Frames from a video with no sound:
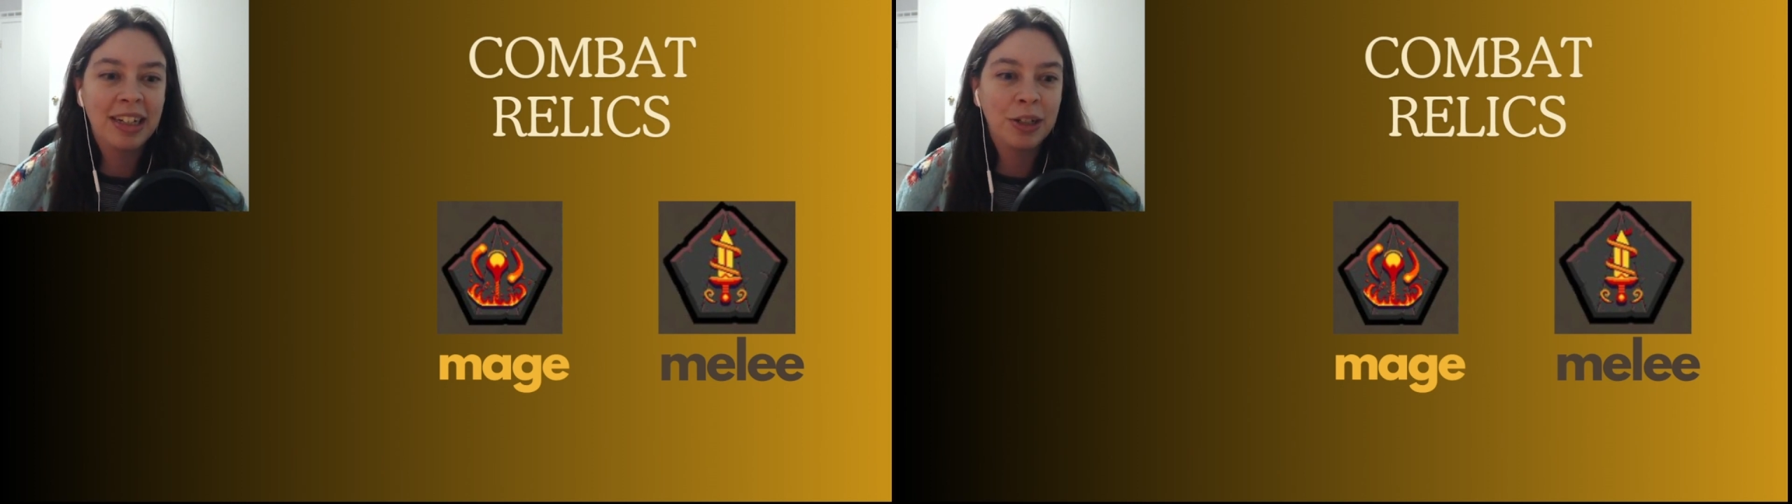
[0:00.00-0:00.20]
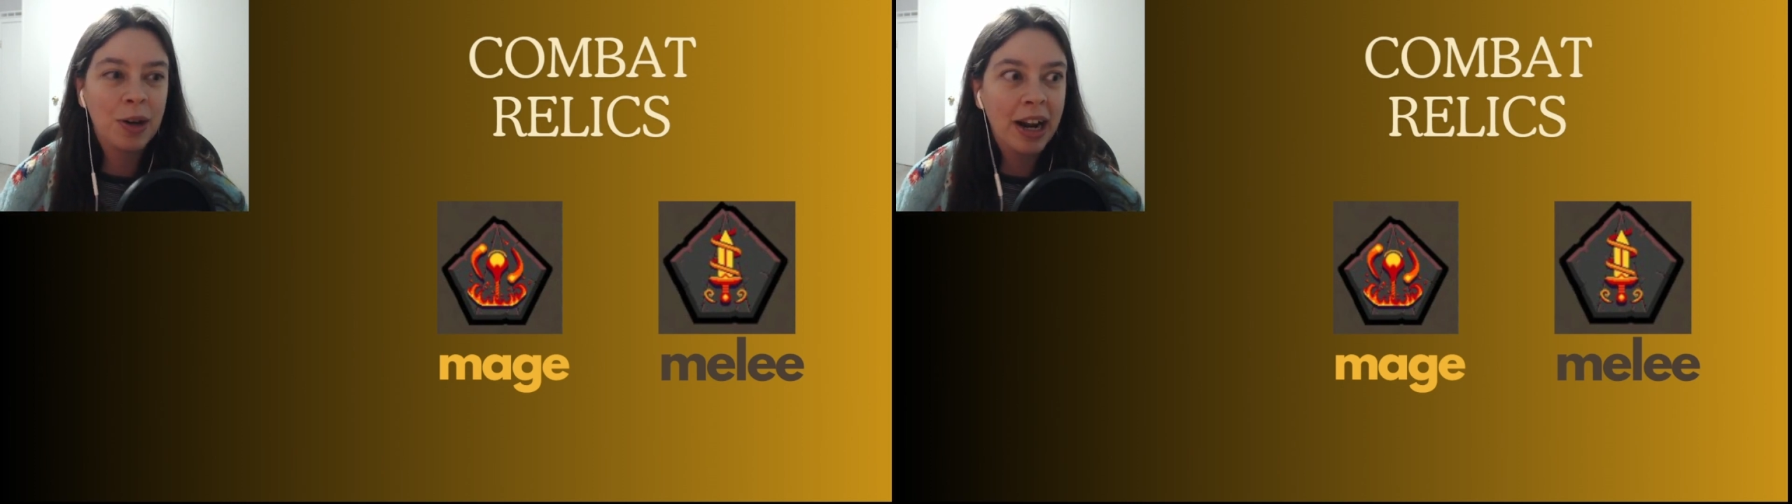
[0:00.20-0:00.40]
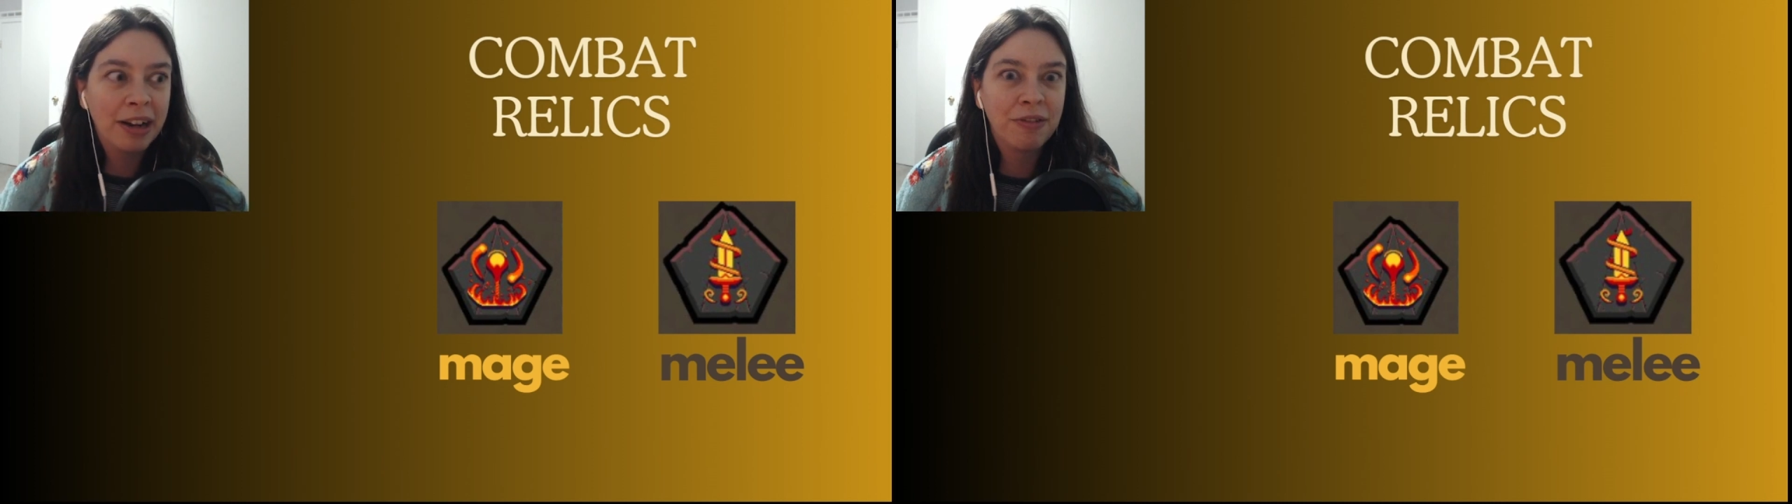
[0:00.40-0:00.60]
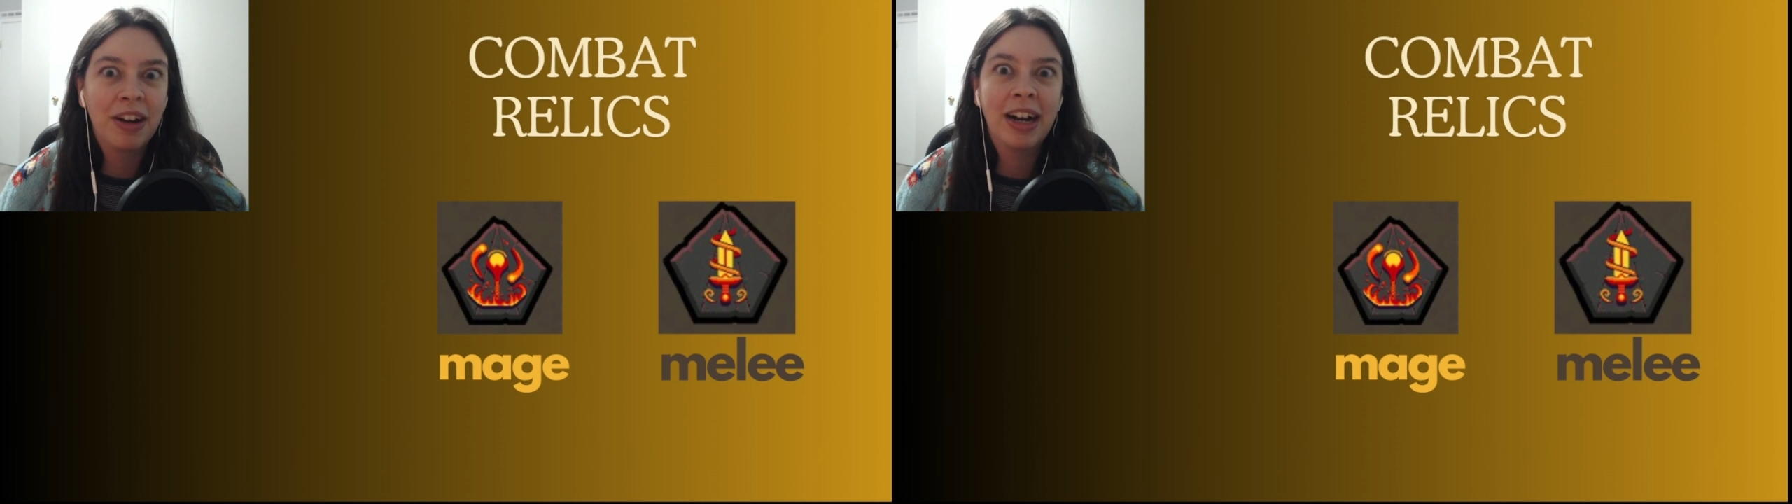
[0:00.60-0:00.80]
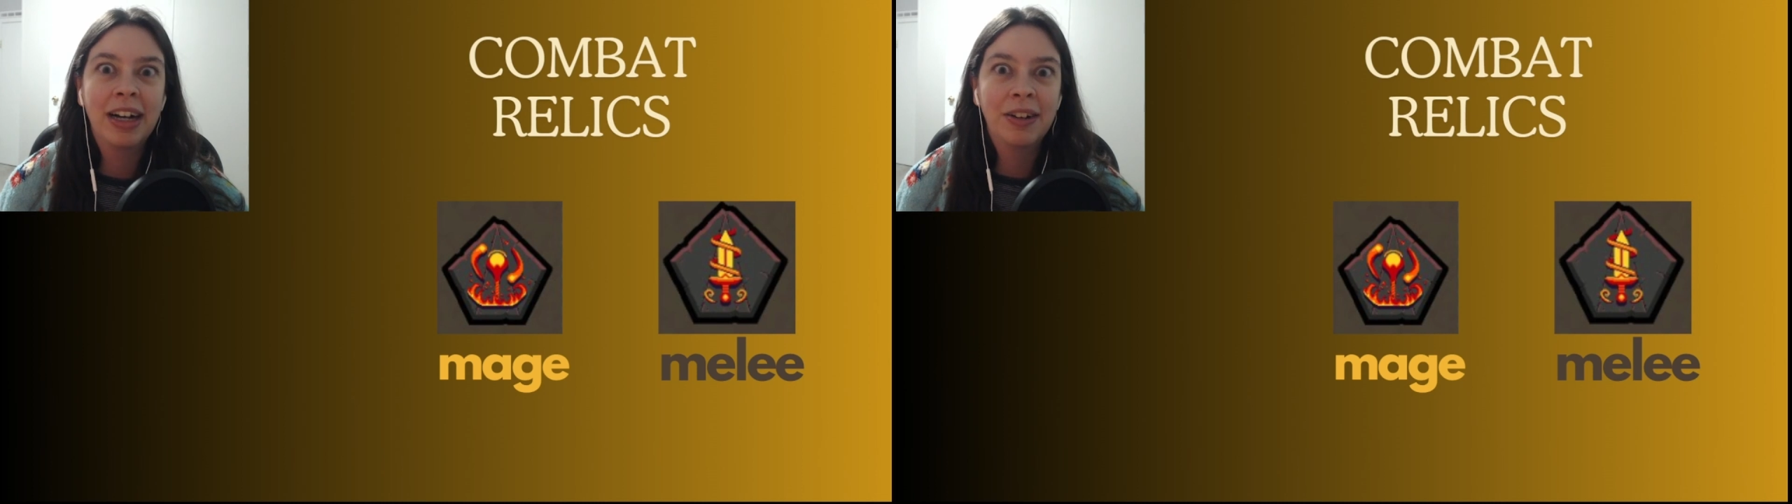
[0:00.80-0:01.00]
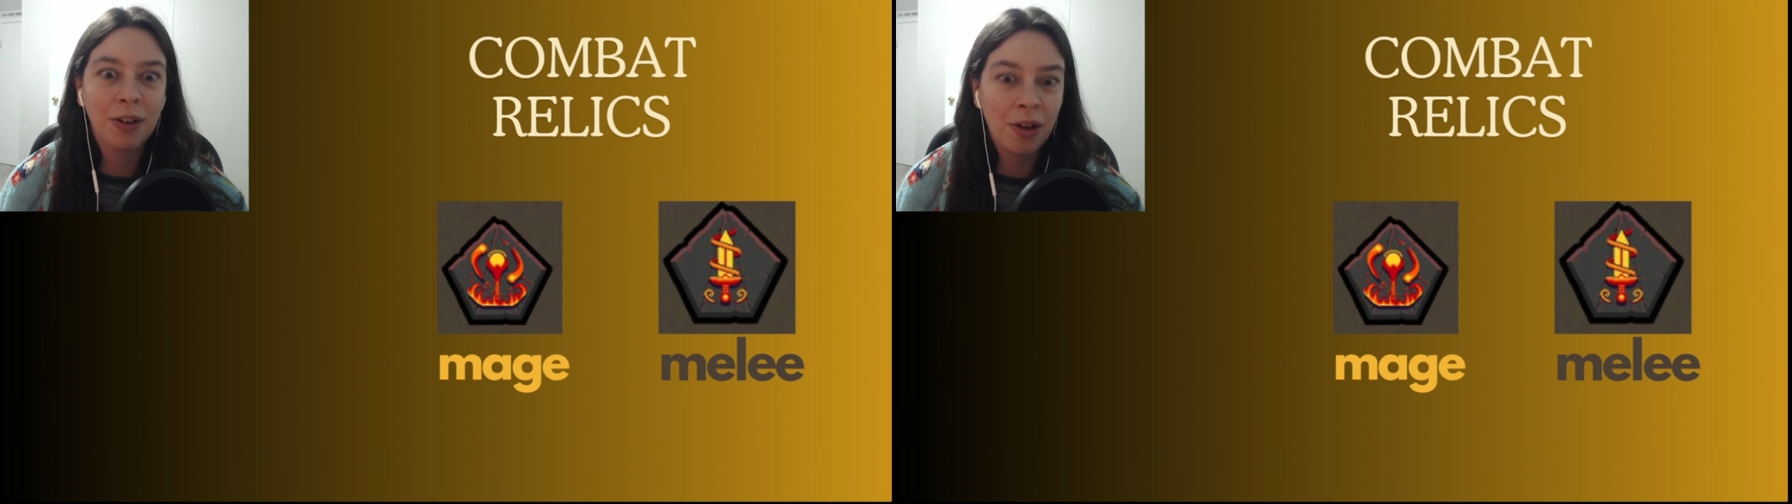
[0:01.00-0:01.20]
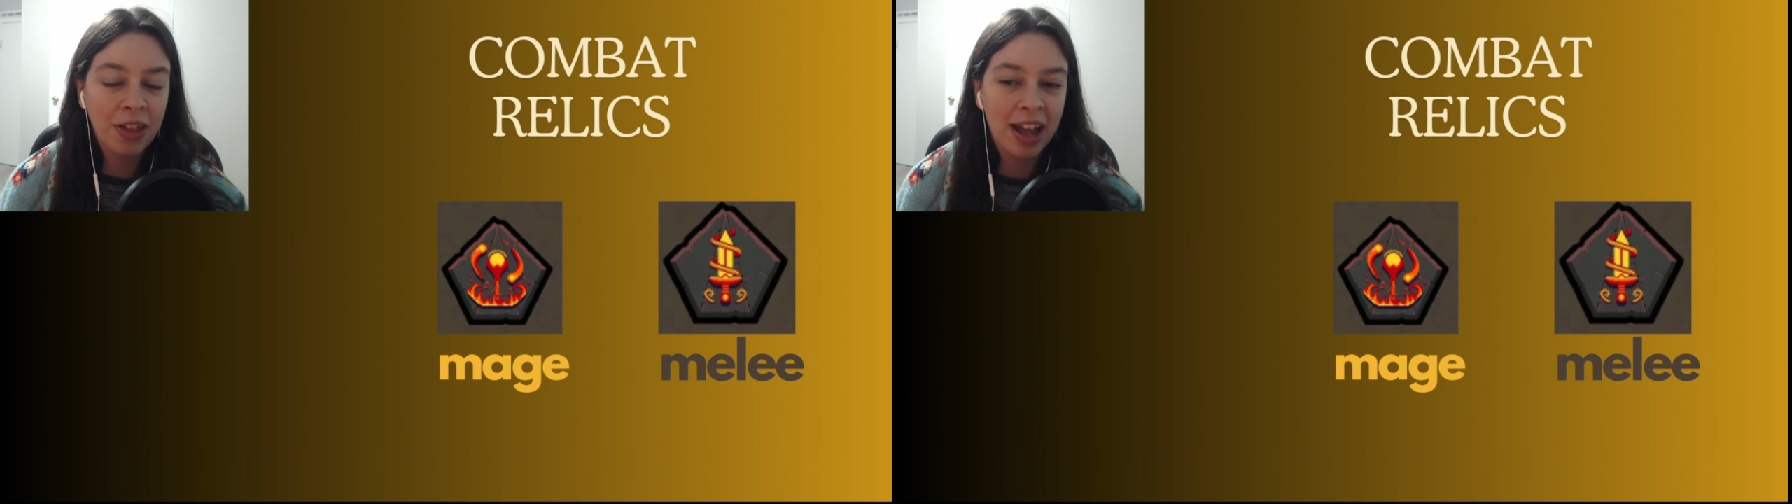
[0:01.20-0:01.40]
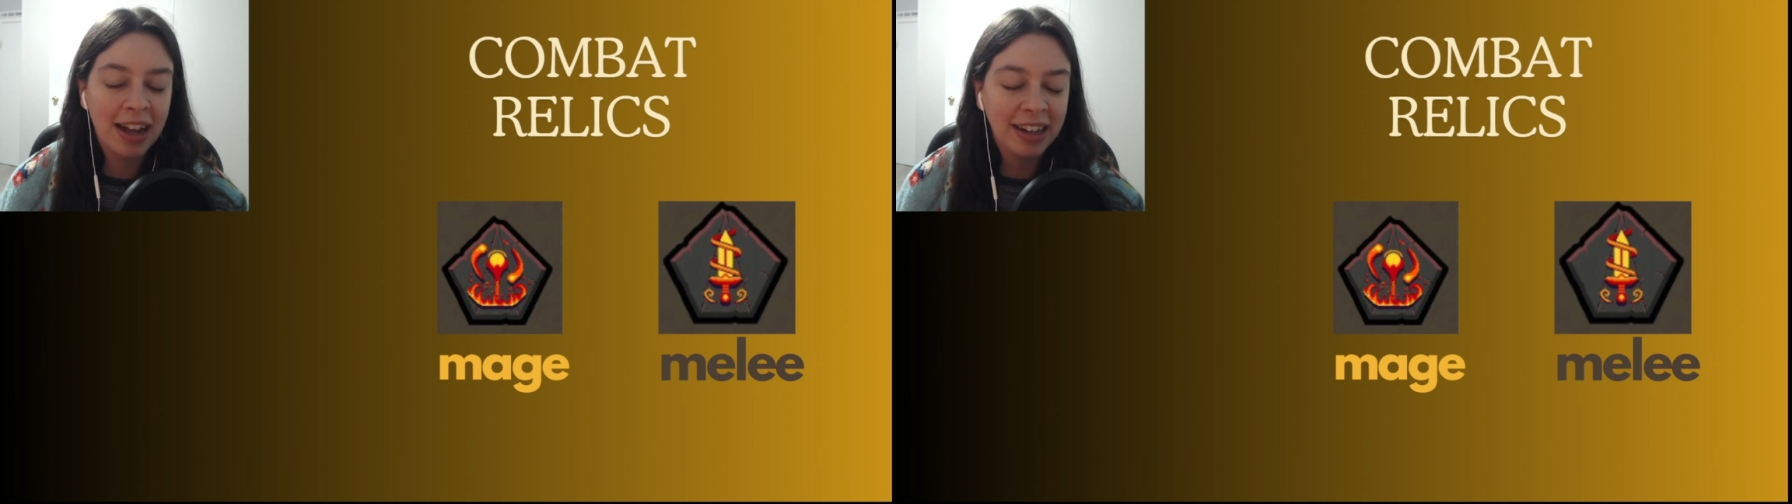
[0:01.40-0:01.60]
and dragonfire and all
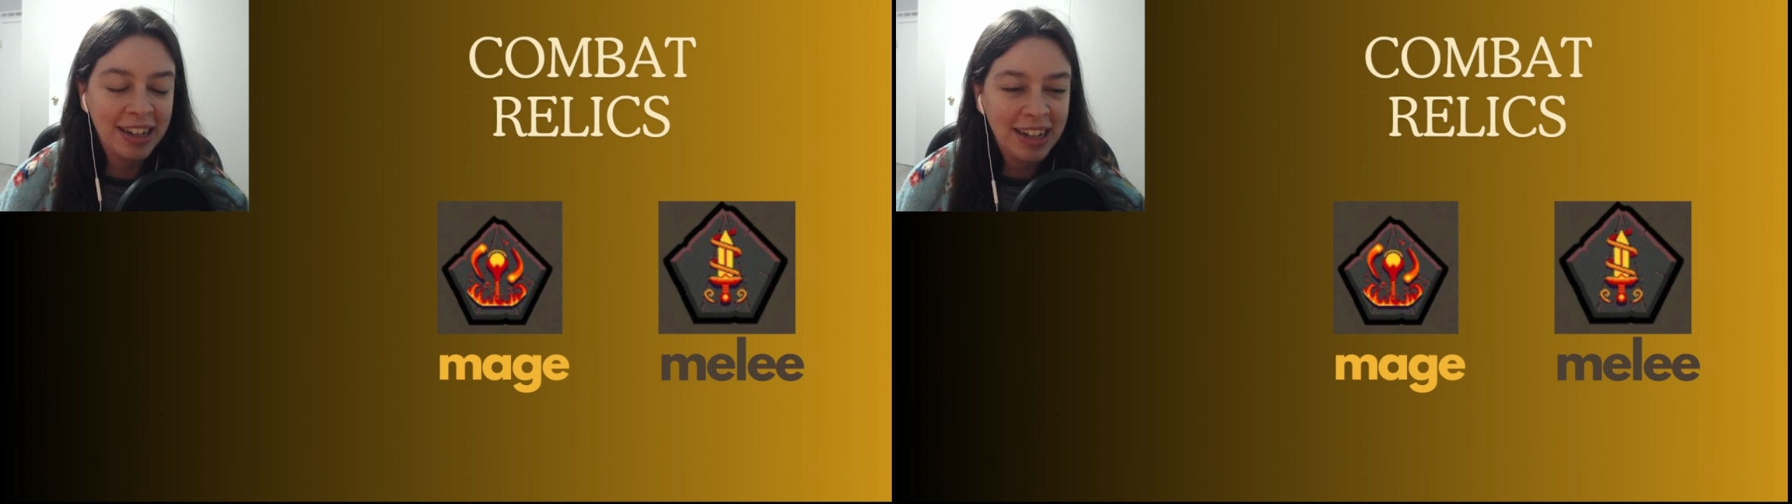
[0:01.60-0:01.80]
that,